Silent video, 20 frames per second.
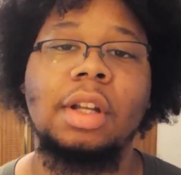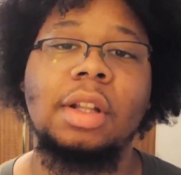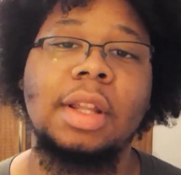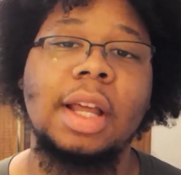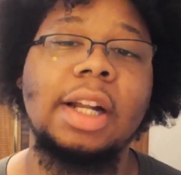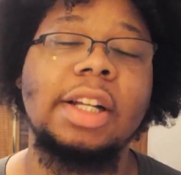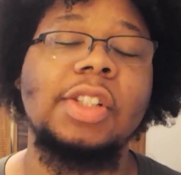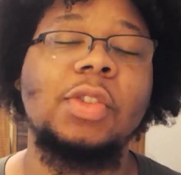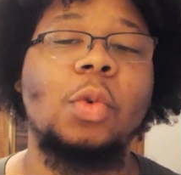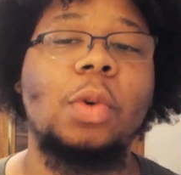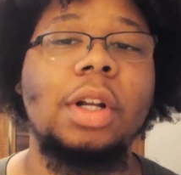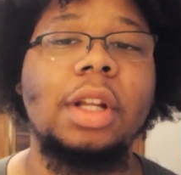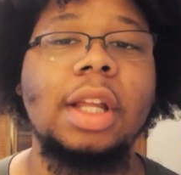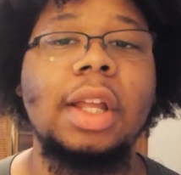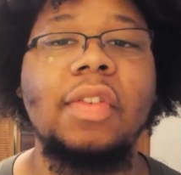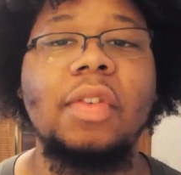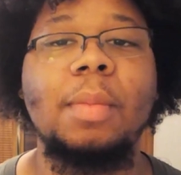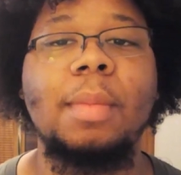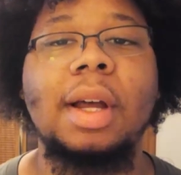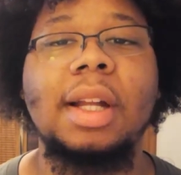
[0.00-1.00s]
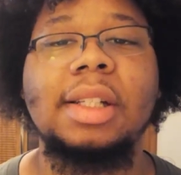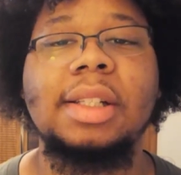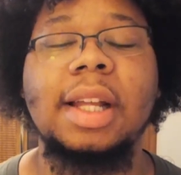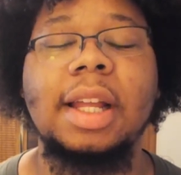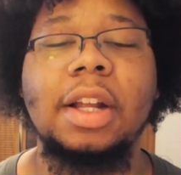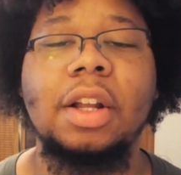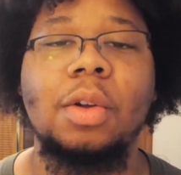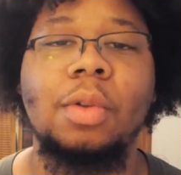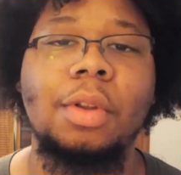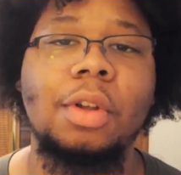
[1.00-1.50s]
And I just want to give you my
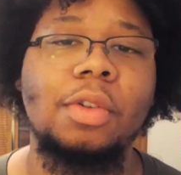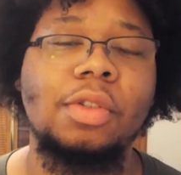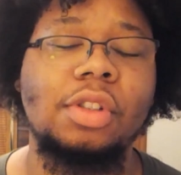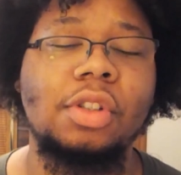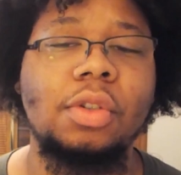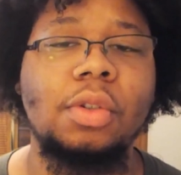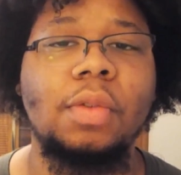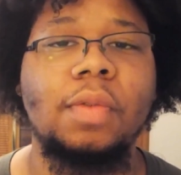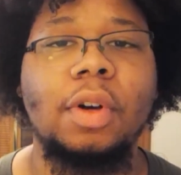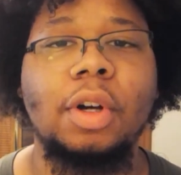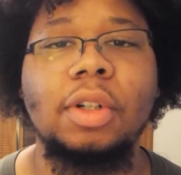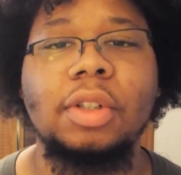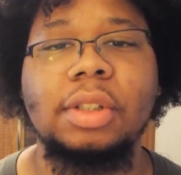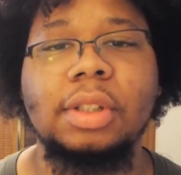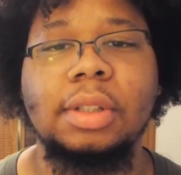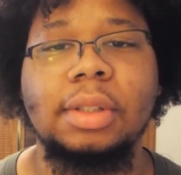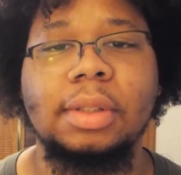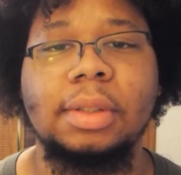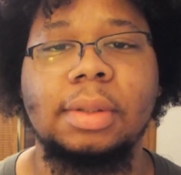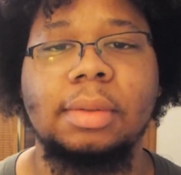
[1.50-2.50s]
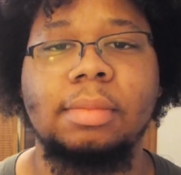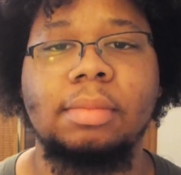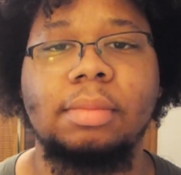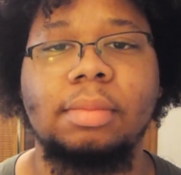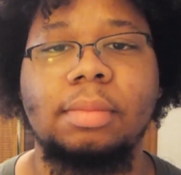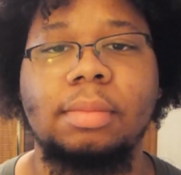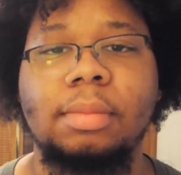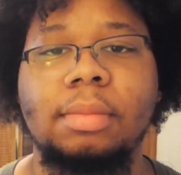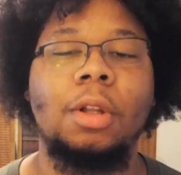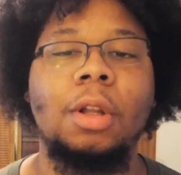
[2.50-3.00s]
take on those two verses.
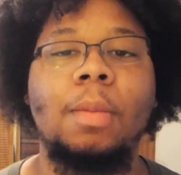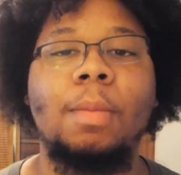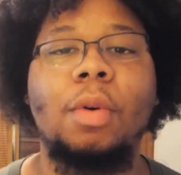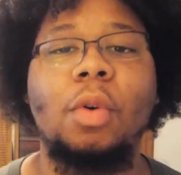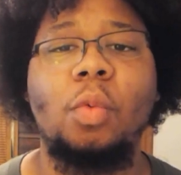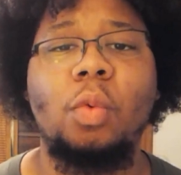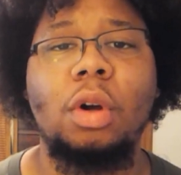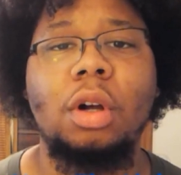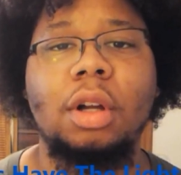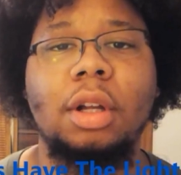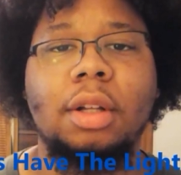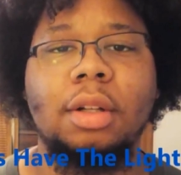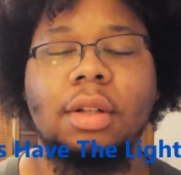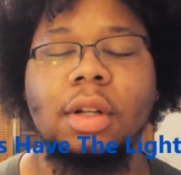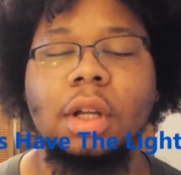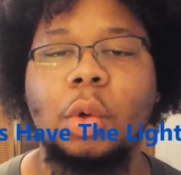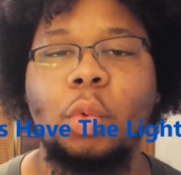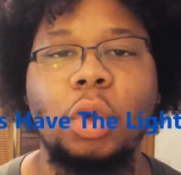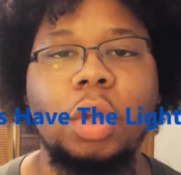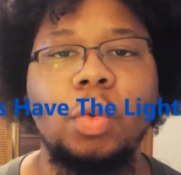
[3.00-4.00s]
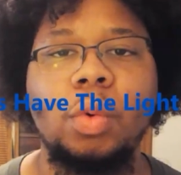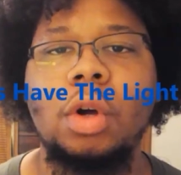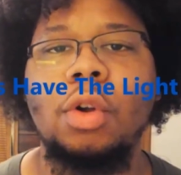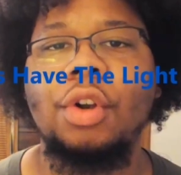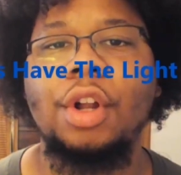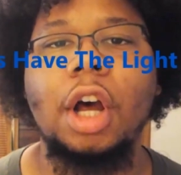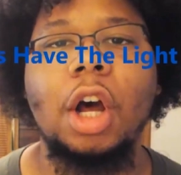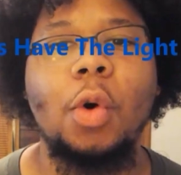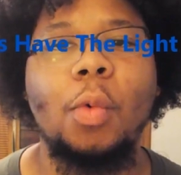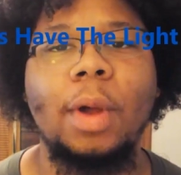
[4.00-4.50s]
Number one, we won't
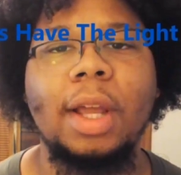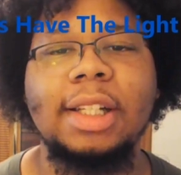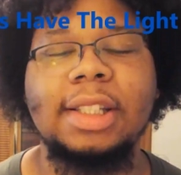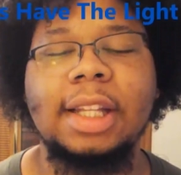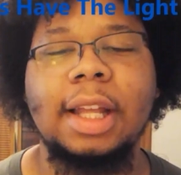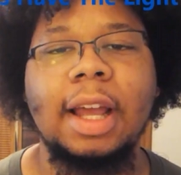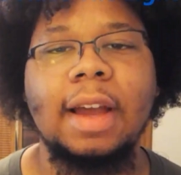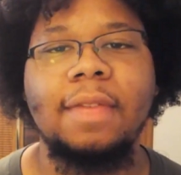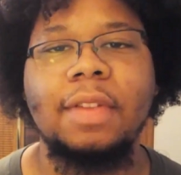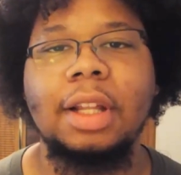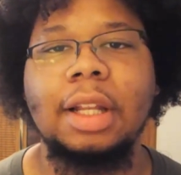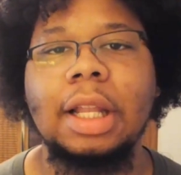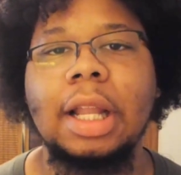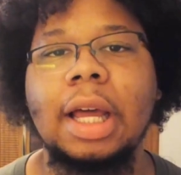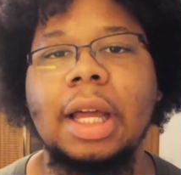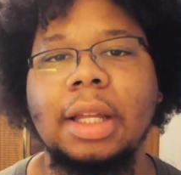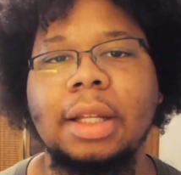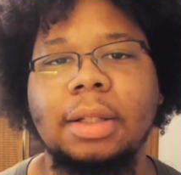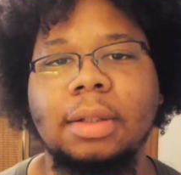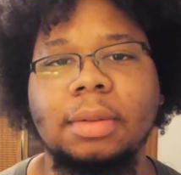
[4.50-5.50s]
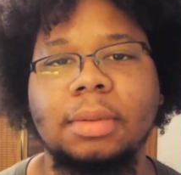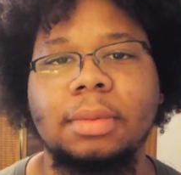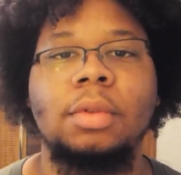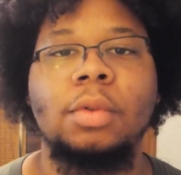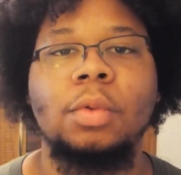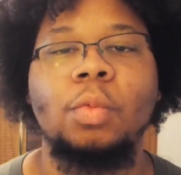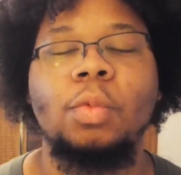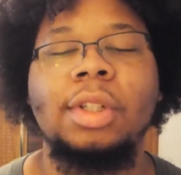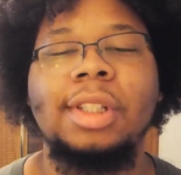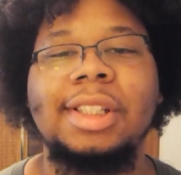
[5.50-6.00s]
always have the light.
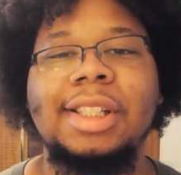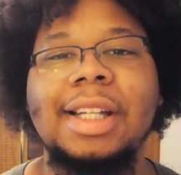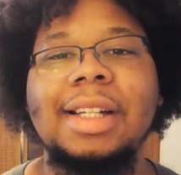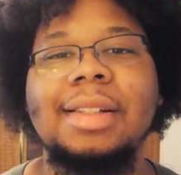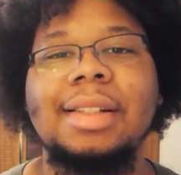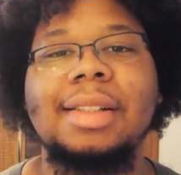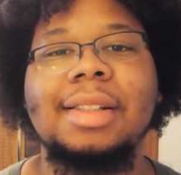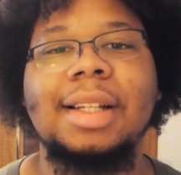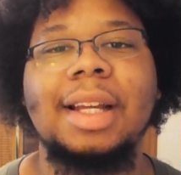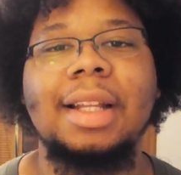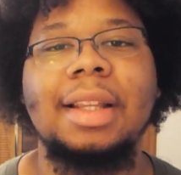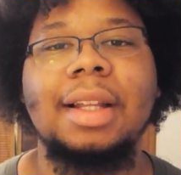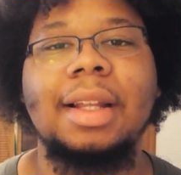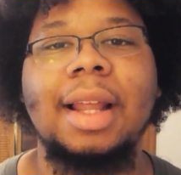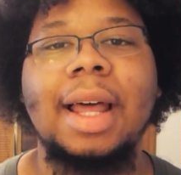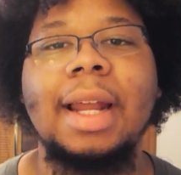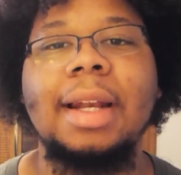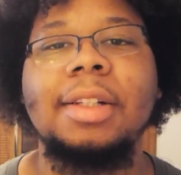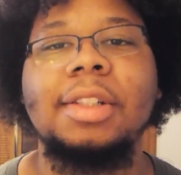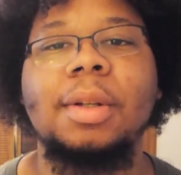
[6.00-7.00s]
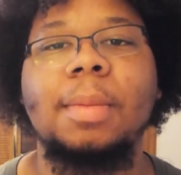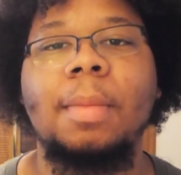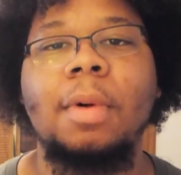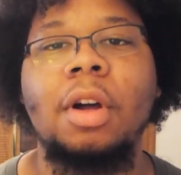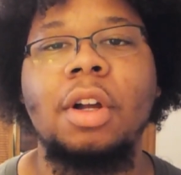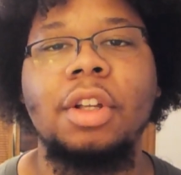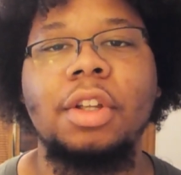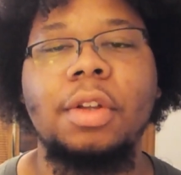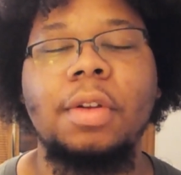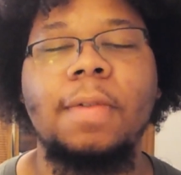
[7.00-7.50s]
When Jesus said the light is
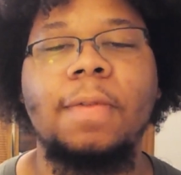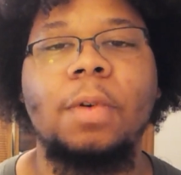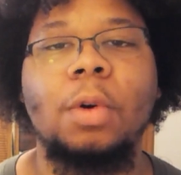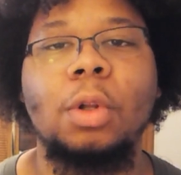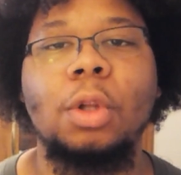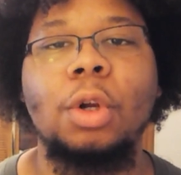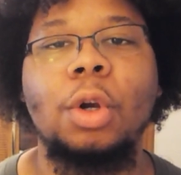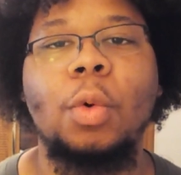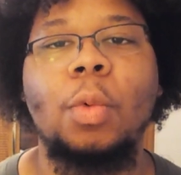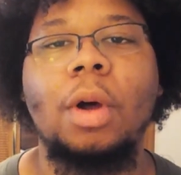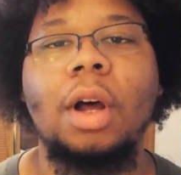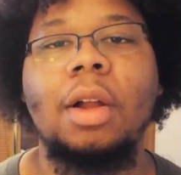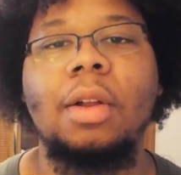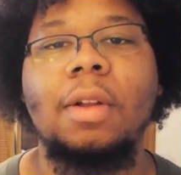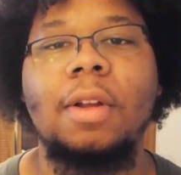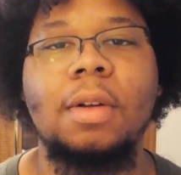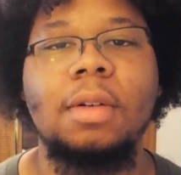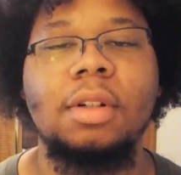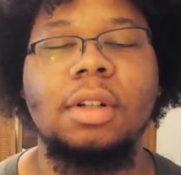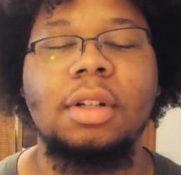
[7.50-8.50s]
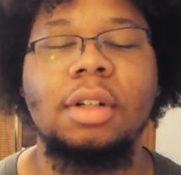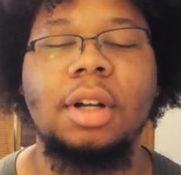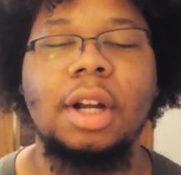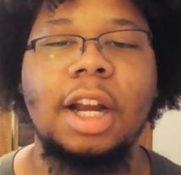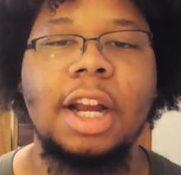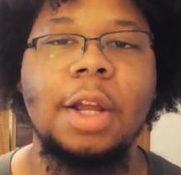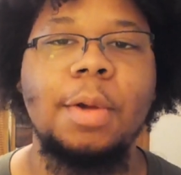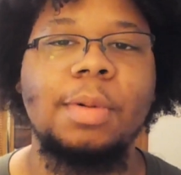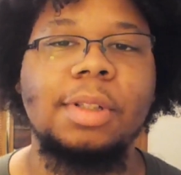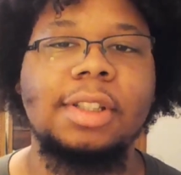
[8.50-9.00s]
among you for a little while longer,
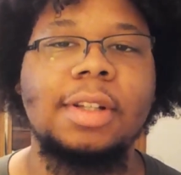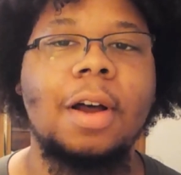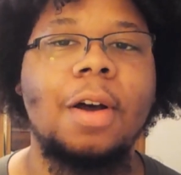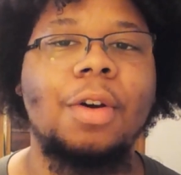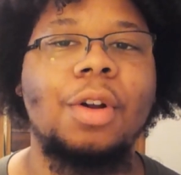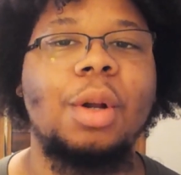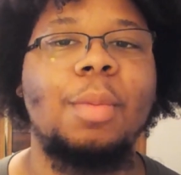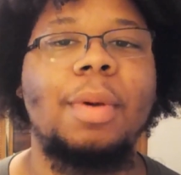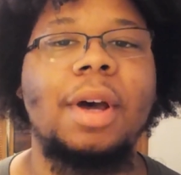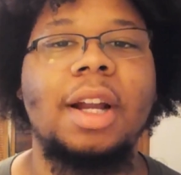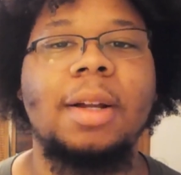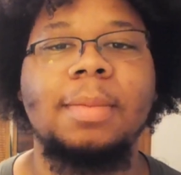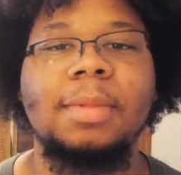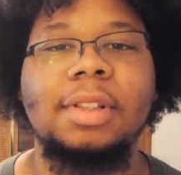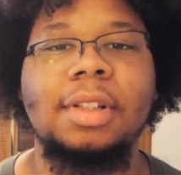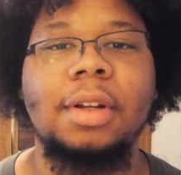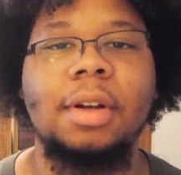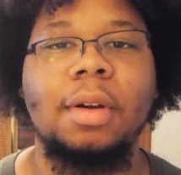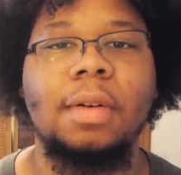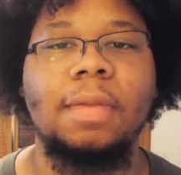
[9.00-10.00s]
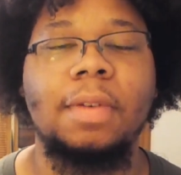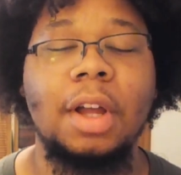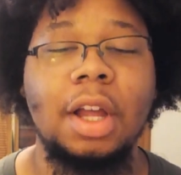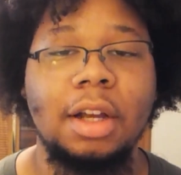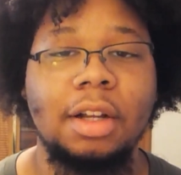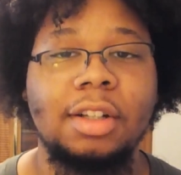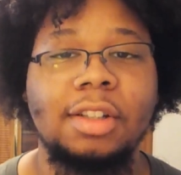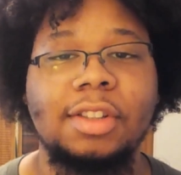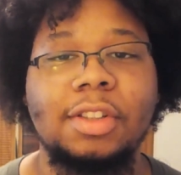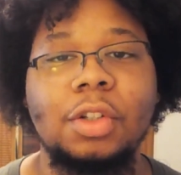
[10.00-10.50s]
he was talking about
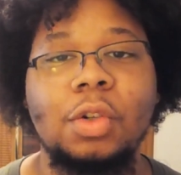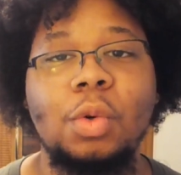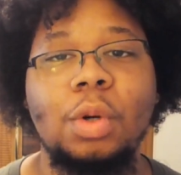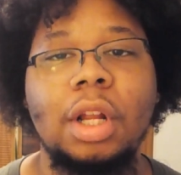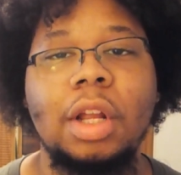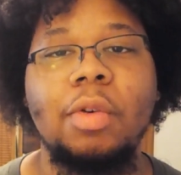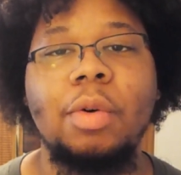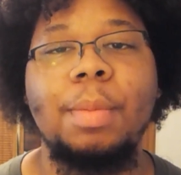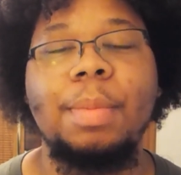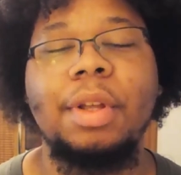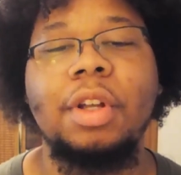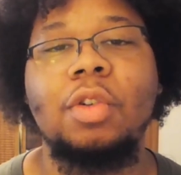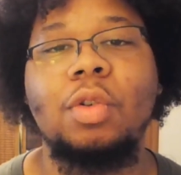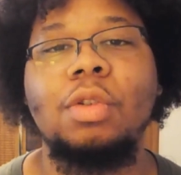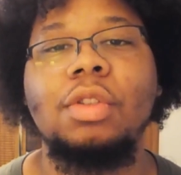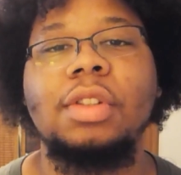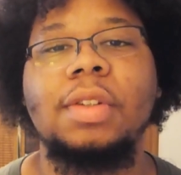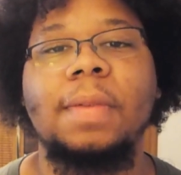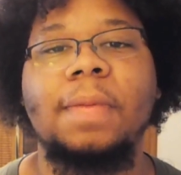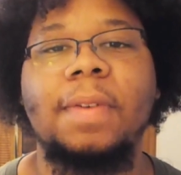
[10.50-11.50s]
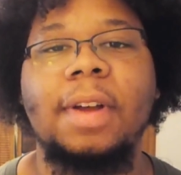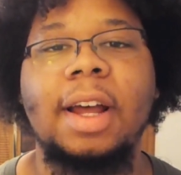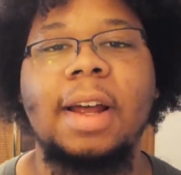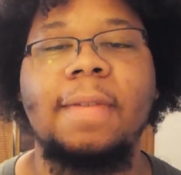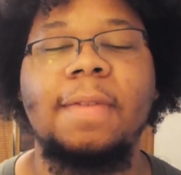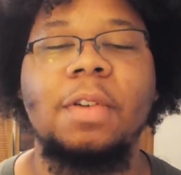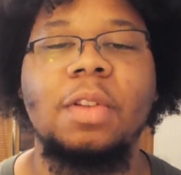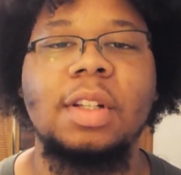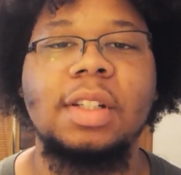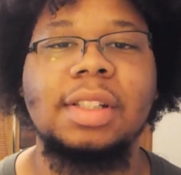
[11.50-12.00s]
himself, because soon he would be
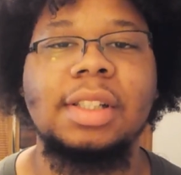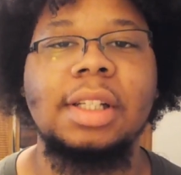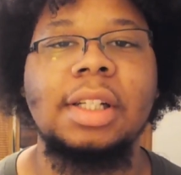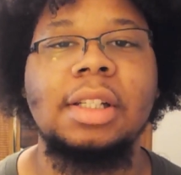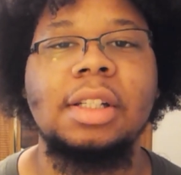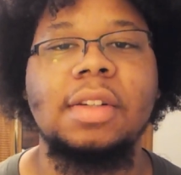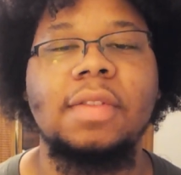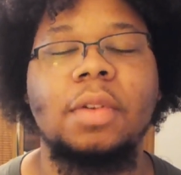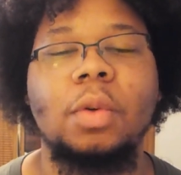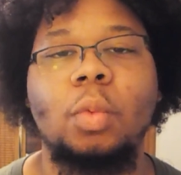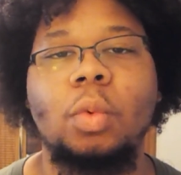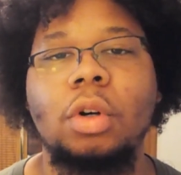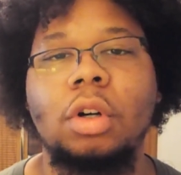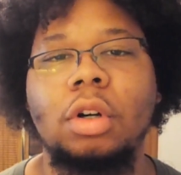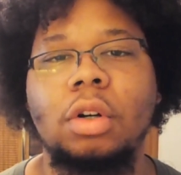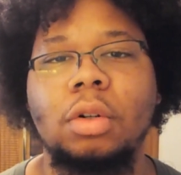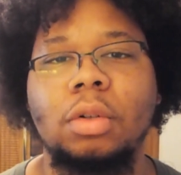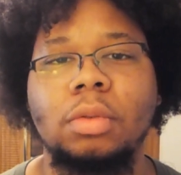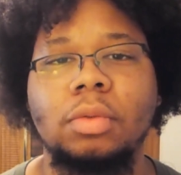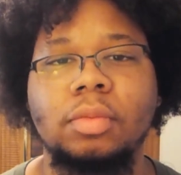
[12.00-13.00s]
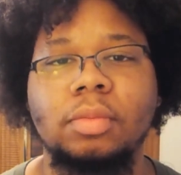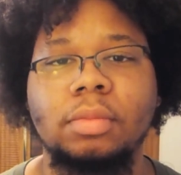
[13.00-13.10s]
crucified for the sins of the world.